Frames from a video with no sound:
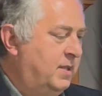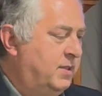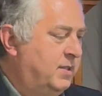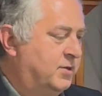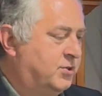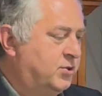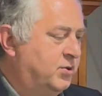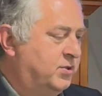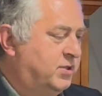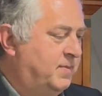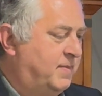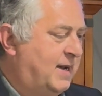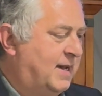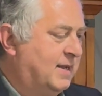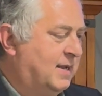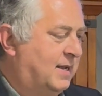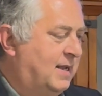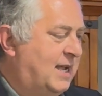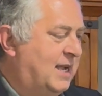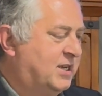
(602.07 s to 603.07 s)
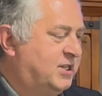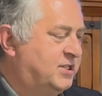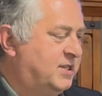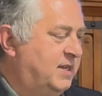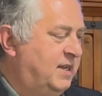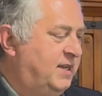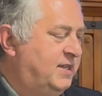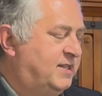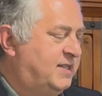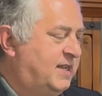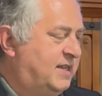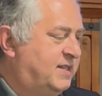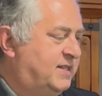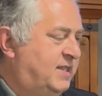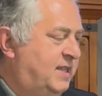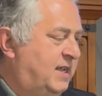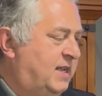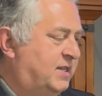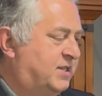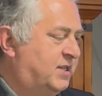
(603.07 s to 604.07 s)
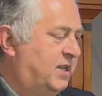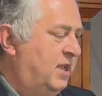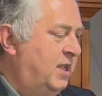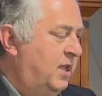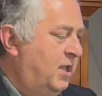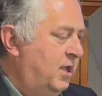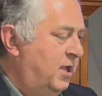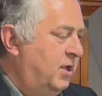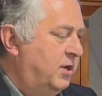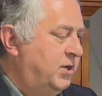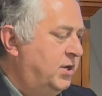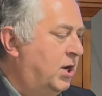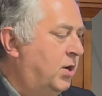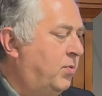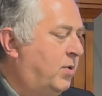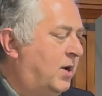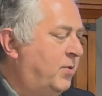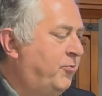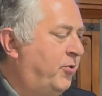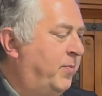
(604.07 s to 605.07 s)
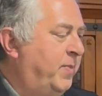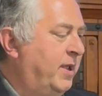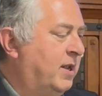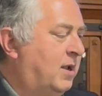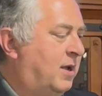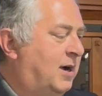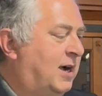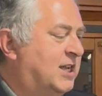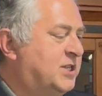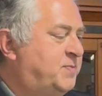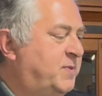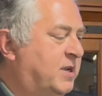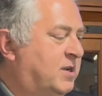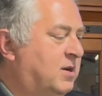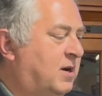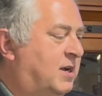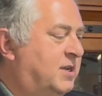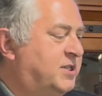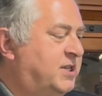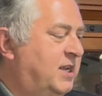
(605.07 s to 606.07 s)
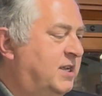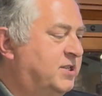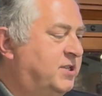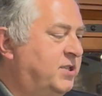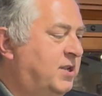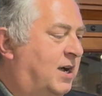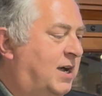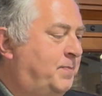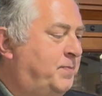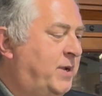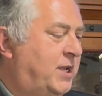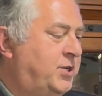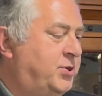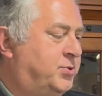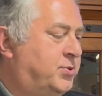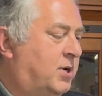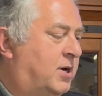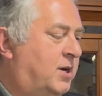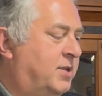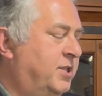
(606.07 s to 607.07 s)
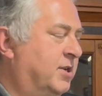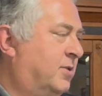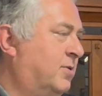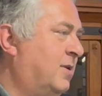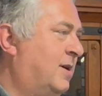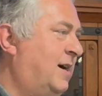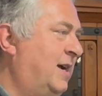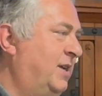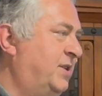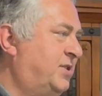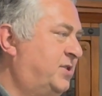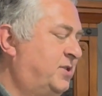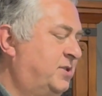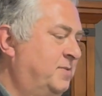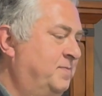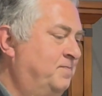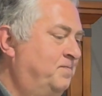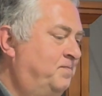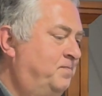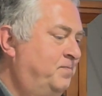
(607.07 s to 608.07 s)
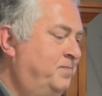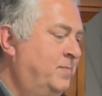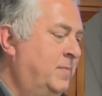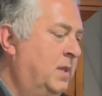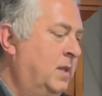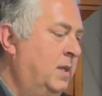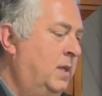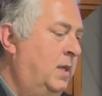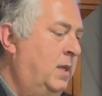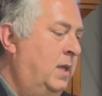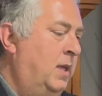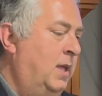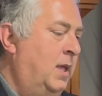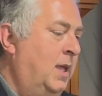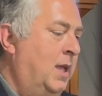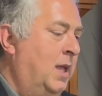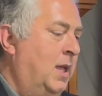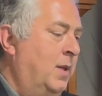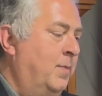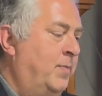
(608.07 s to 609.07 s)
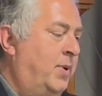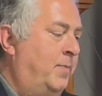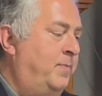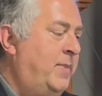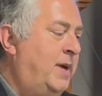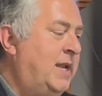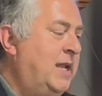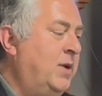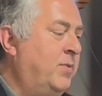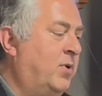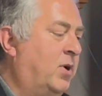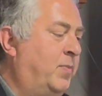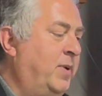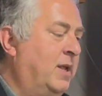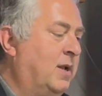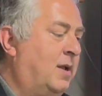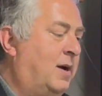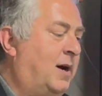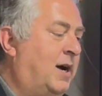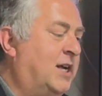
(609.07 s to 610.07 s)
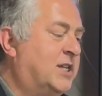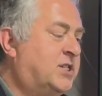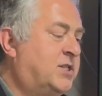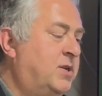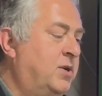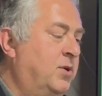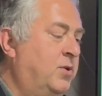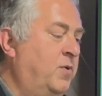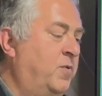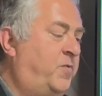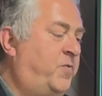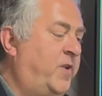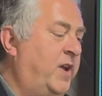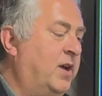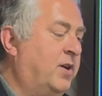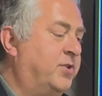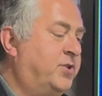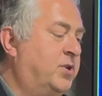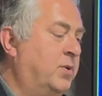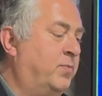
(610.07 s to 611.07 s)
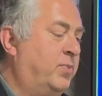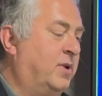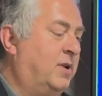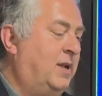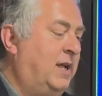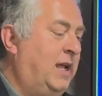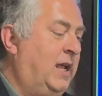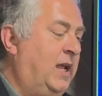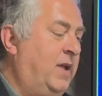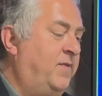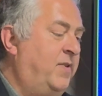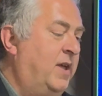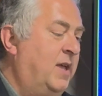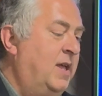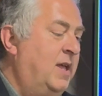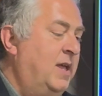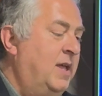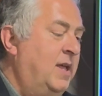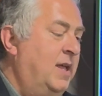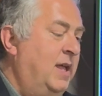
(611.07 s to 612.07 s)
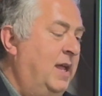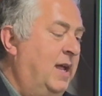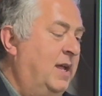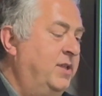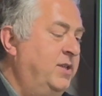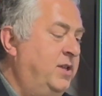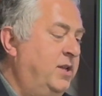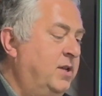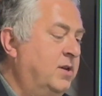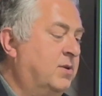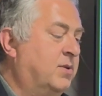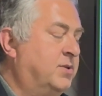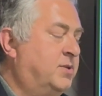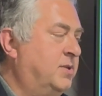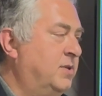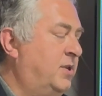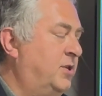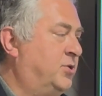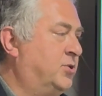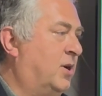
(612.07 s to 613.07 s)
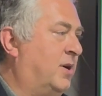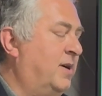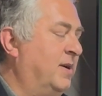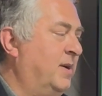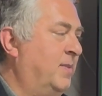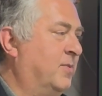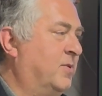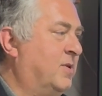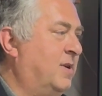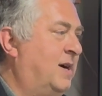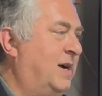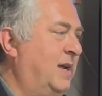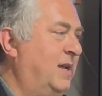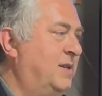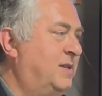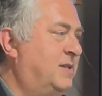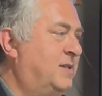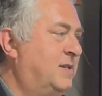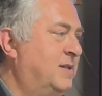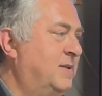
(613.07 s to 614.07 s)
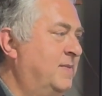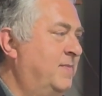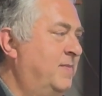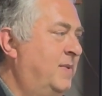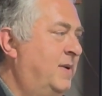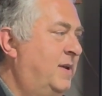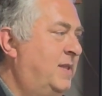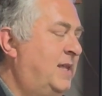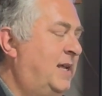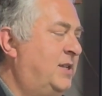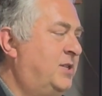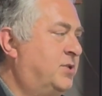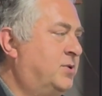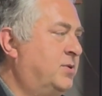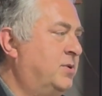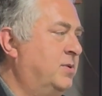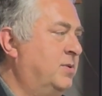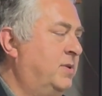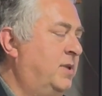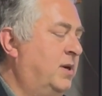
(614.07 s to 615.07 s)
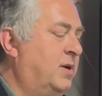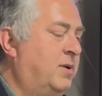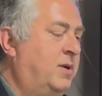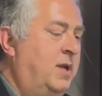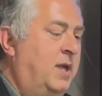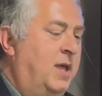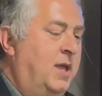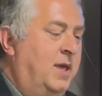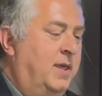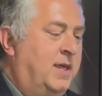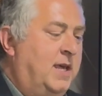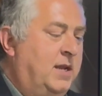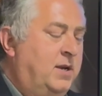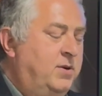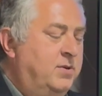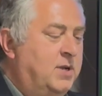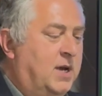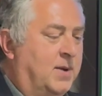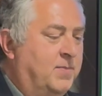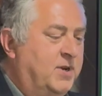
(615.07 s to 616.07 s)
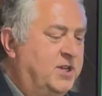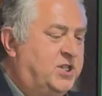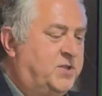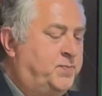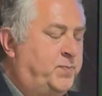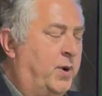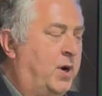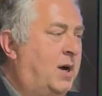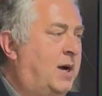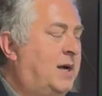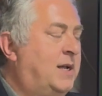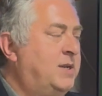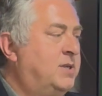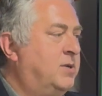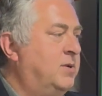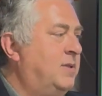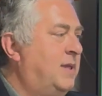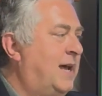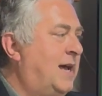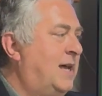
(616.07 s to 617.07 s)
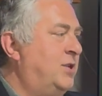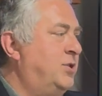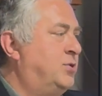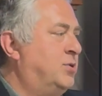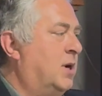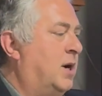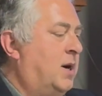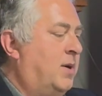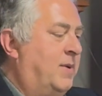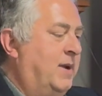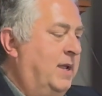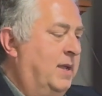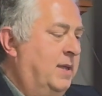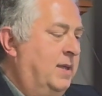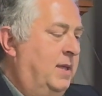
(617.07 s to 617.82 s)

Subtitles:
The Truth About Election, he says this: no one will be lost because he has not been drawn to Christ. But many will be lost who fail to believe and yield to the drawing of Christ. And that's true. They do not respond to that drawing,